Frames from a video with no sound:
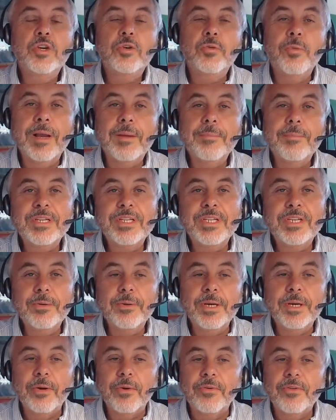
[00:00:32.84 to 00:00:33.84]
Direct
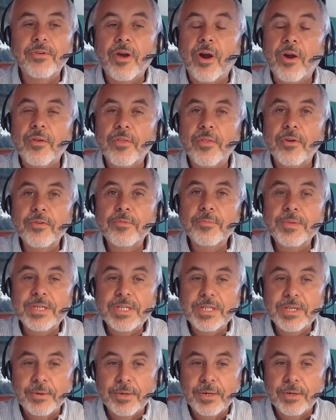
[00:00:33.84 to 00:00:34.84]
materials are those
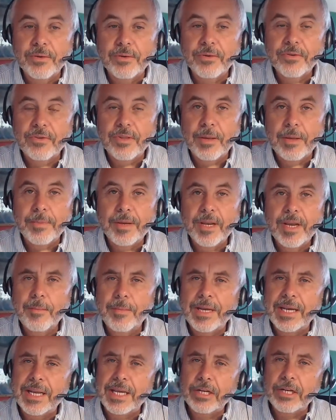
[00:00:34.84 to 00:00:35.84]
materials that
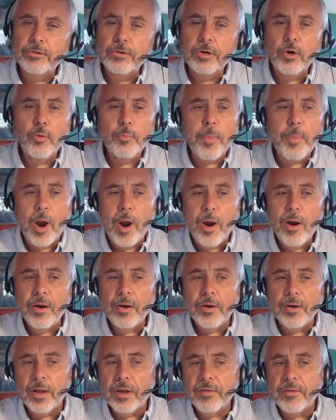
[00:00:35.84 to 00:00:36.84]
become an integral
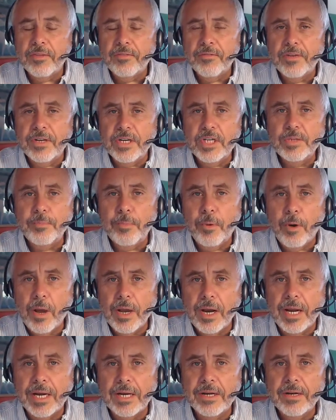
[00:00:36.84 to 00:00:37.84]
part of the finished
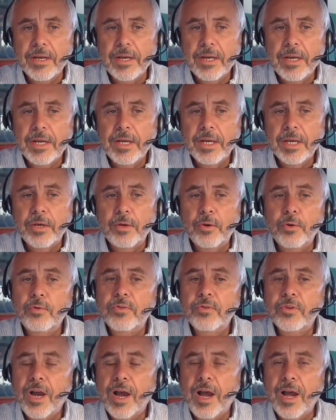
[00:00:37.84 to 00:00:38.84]
product and
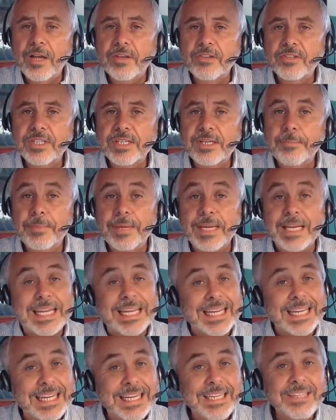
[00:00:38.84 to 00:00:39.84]
whose costs can be
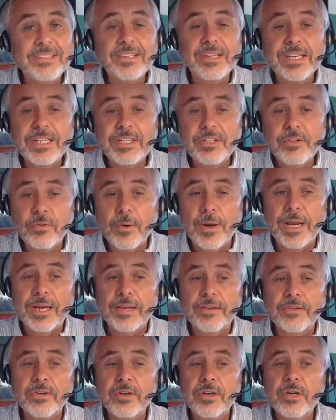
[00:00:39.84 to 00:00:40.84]
easily
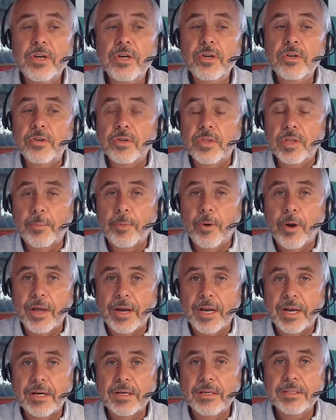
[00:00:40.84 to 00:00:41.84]
traced to the
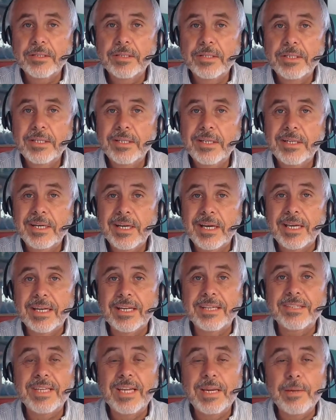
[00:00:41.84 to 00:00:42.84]
product. An
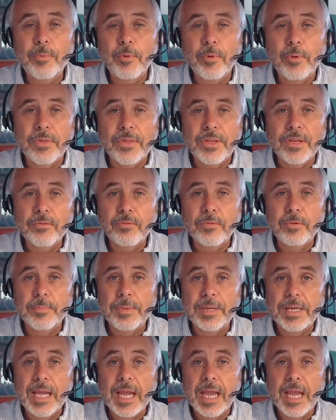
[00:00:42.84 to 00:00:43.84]
example of this would
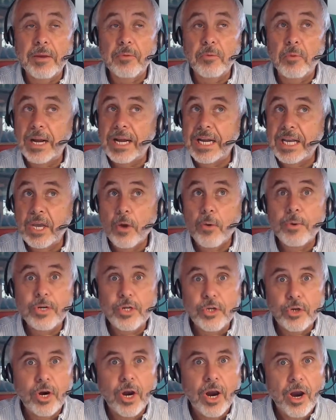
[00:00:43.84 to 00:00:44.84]
be a radio in
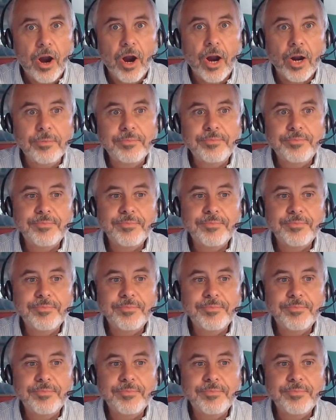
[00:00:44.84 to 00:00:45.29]
your car.